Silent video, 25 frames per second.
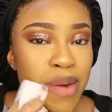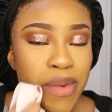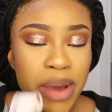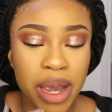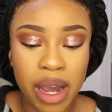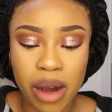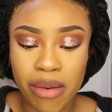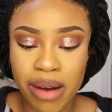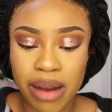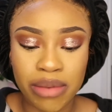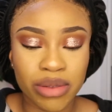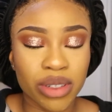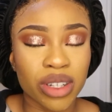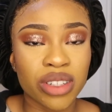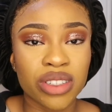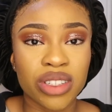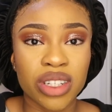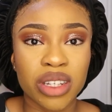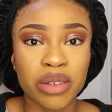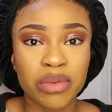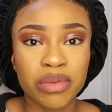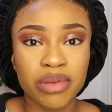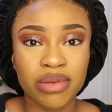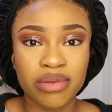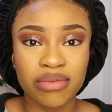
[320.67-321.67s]
Makeup wipes aren't
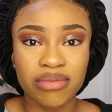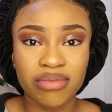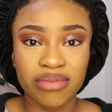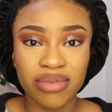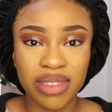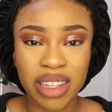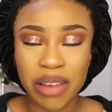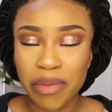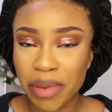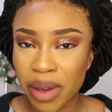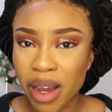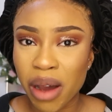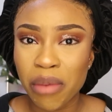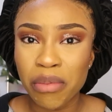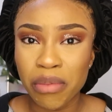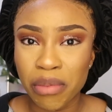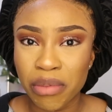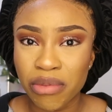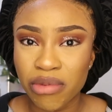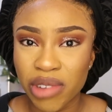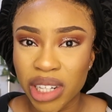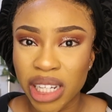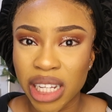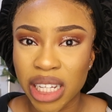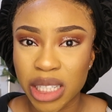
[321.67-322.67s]
cheap. They've become
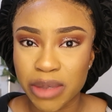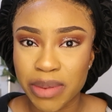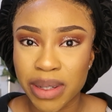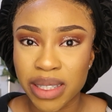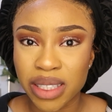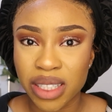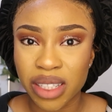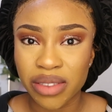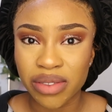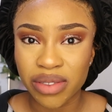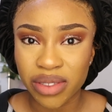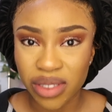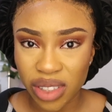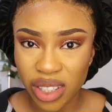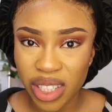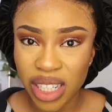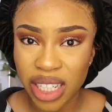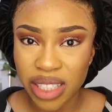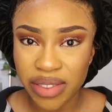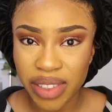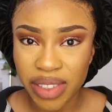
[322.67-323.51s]
really expensive, don't you guys